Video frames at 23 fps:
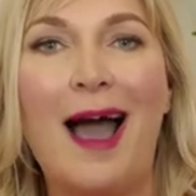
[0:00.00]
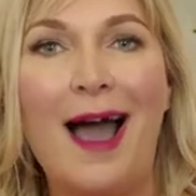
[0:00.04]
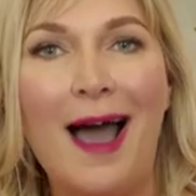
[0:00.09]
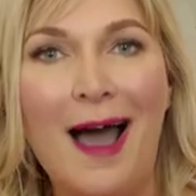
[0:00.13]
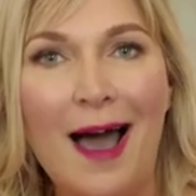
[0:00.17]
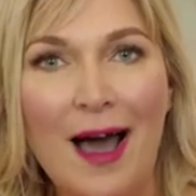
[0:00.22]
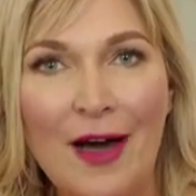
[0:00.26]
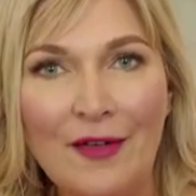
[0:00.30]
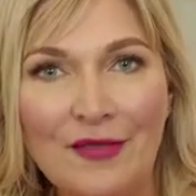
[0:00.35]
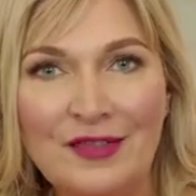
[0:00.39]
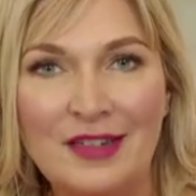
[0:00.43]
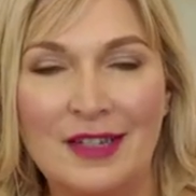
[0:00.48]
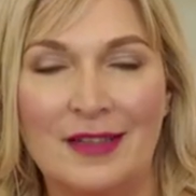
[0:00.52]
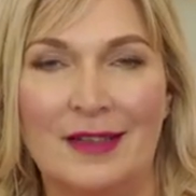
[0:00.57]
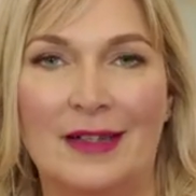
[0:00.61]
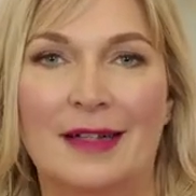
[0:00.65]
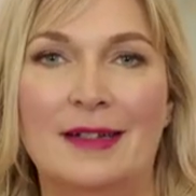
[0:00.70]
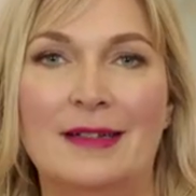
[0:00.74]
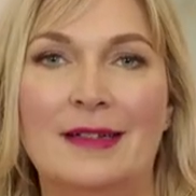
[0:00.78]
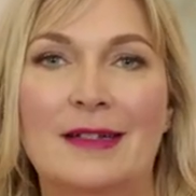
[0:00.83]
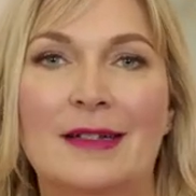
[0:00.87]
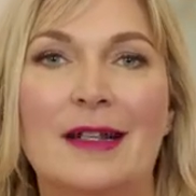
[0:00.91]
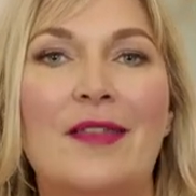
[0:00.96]
after
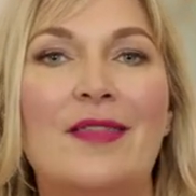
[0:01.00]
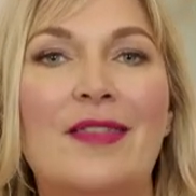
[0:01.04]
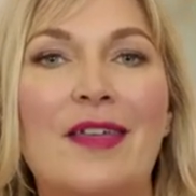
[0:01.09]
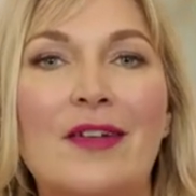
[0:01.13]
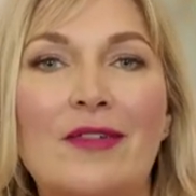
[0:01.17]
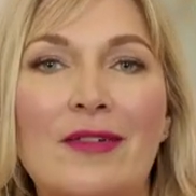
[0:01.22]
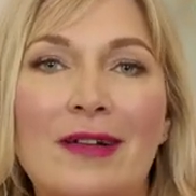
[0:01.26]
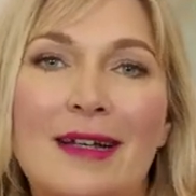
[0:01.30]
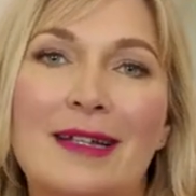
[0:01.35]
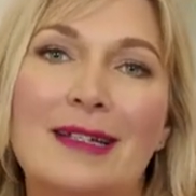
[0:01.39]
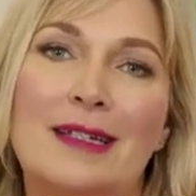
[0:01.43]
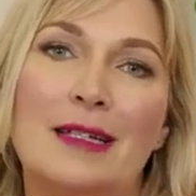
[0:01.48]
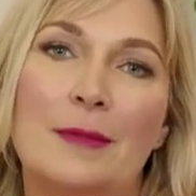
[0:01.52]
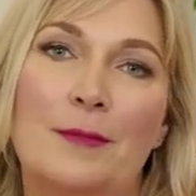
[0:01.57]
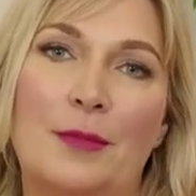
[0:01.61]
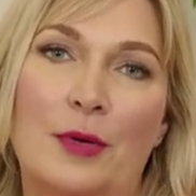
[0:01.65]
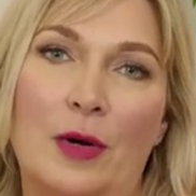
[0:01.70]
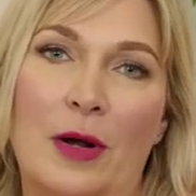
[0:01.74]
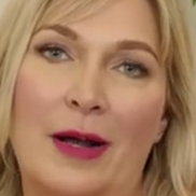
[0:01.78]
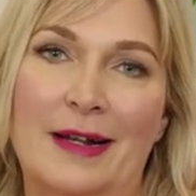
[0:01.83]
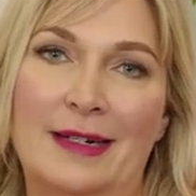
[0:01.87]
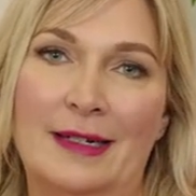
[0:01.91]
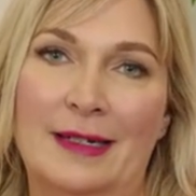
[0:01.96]
this? There is a
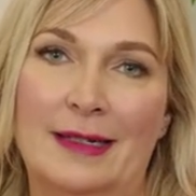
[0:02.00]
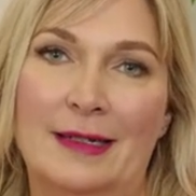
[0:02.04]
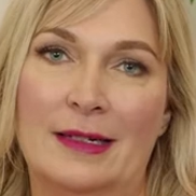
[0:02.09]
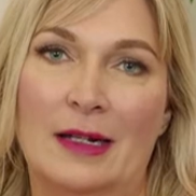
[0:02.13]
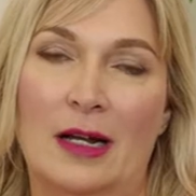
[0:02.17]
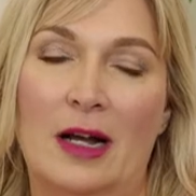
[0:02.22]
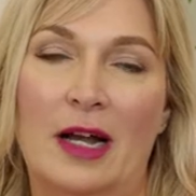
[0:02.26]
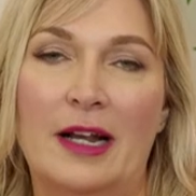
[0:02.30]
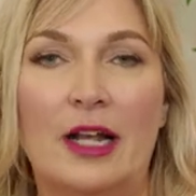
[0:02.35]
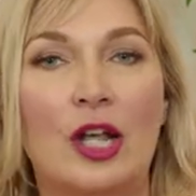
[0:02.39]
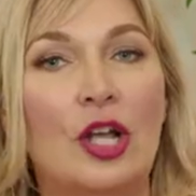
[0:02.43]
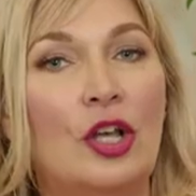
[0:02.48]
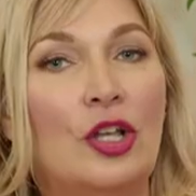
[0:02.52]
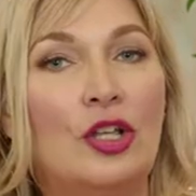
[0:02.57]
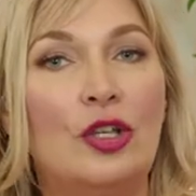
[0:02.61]
brighter side.